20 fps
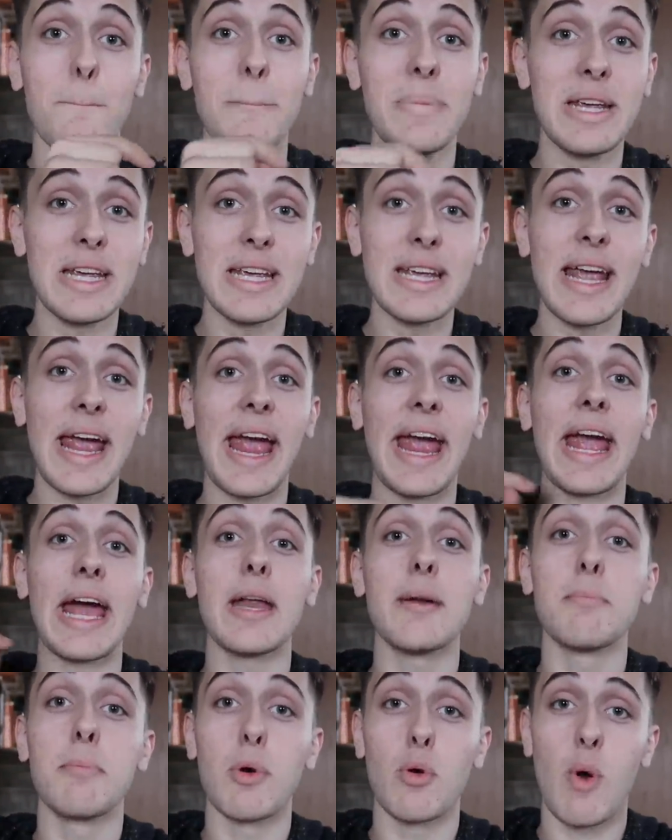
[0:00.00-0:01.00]
me
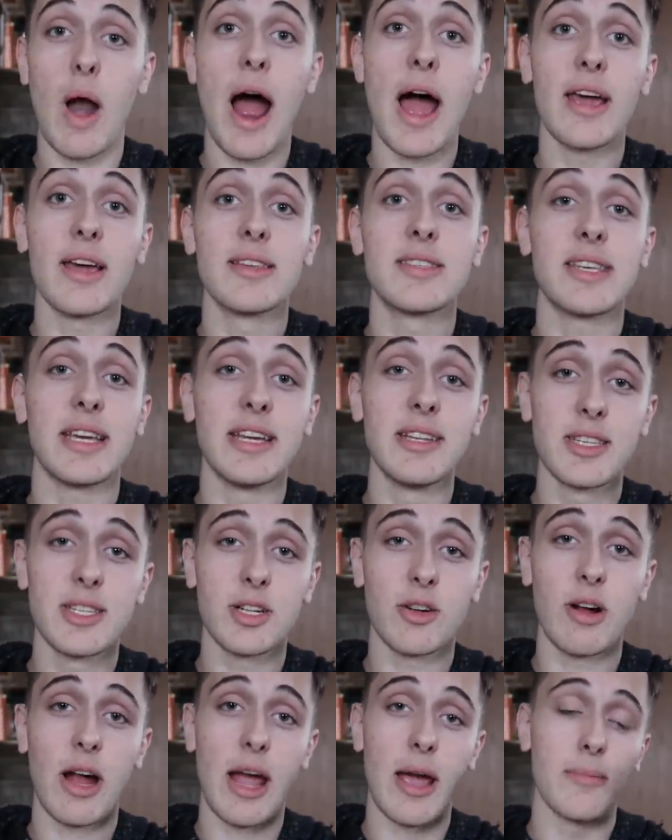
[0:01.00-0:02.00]
and Mariah's
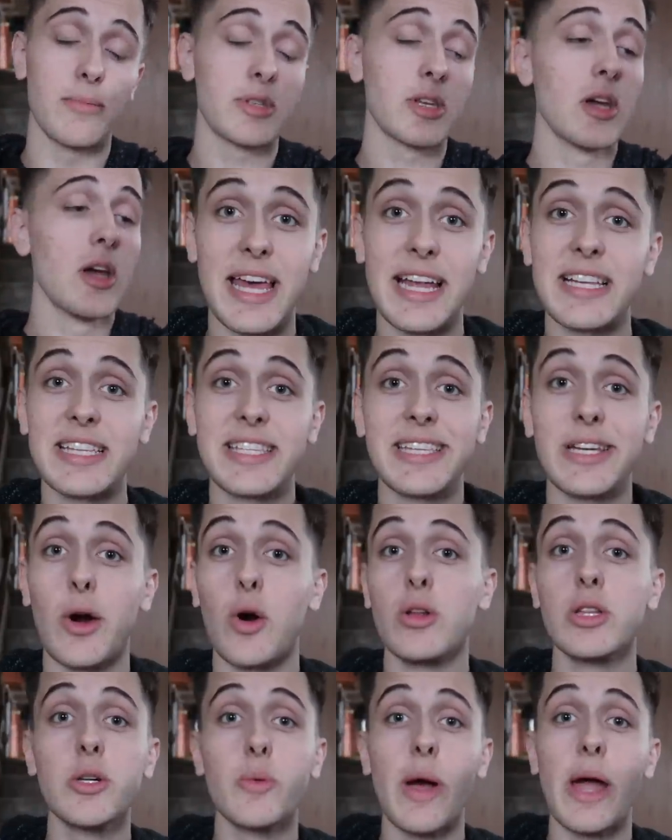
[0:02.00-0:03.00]
Instagrams. That is the
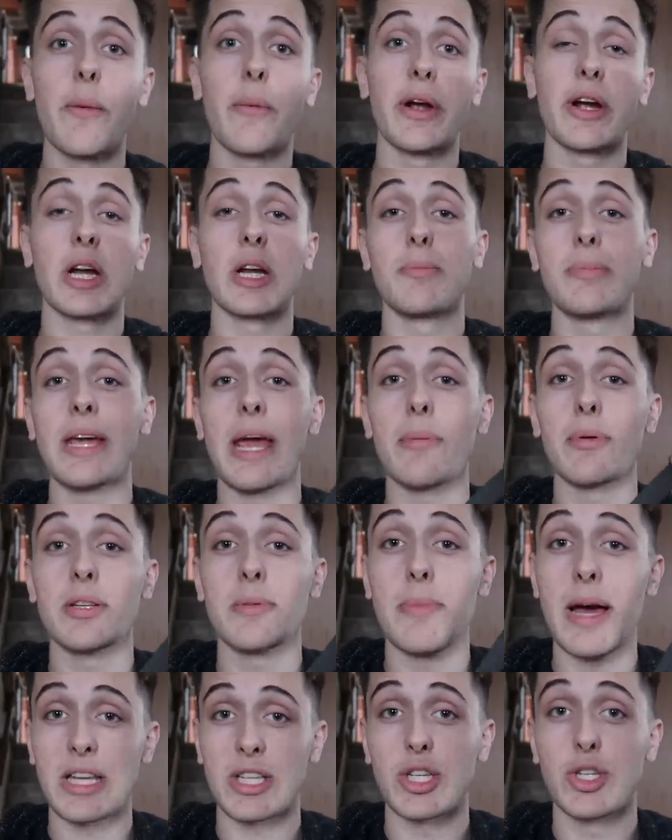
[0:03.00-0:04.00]
only way we're going to be able to
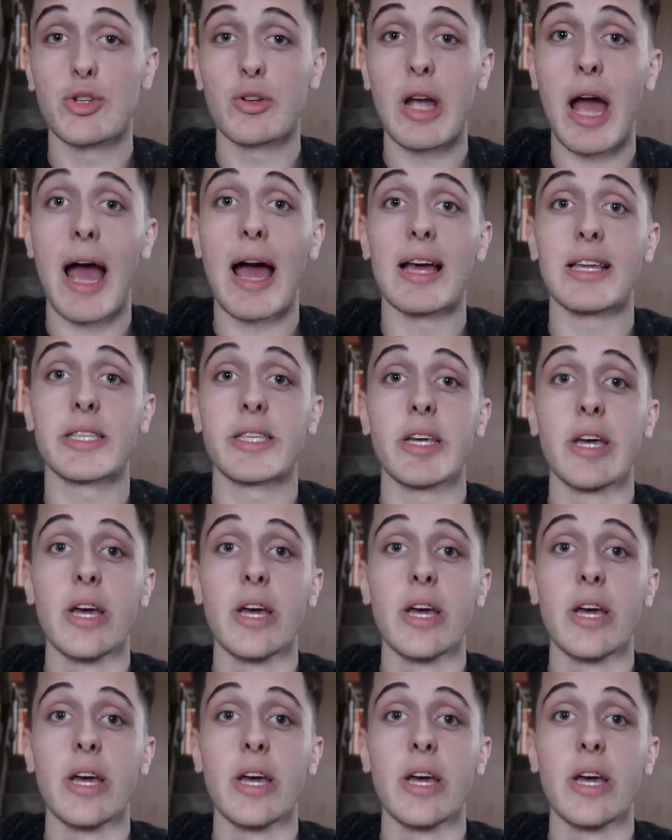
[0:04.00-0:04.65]
message you guys.